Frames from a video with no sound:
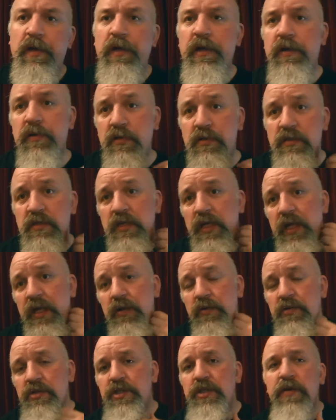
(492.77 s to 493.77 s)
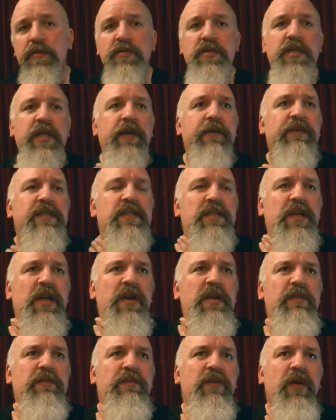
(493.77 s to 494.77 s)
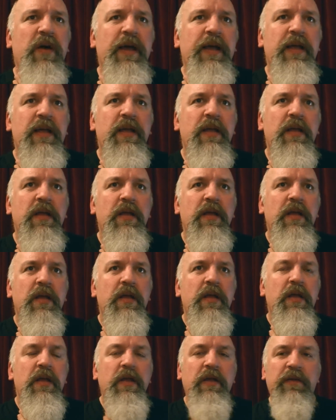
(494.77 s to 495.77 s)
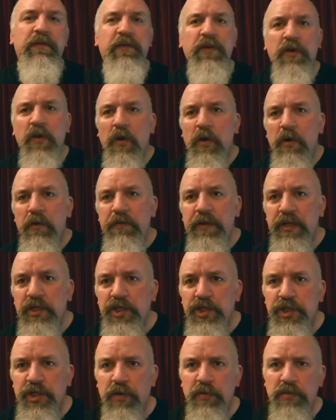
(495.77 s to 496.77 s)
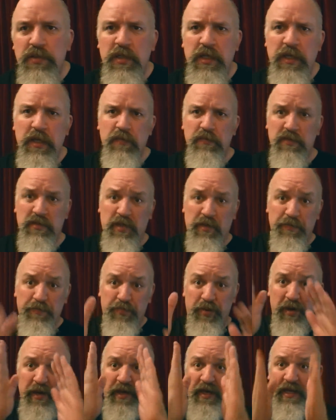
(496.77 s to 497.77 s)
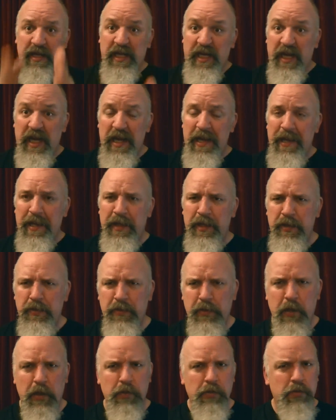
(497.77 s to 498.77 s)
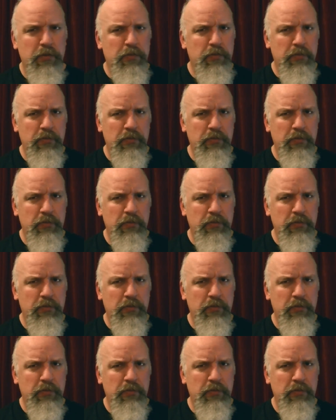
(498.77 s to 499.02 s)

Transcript: It looks it looks juicier. It's kind of like if you got orange juice and it was completely clear, you'd go.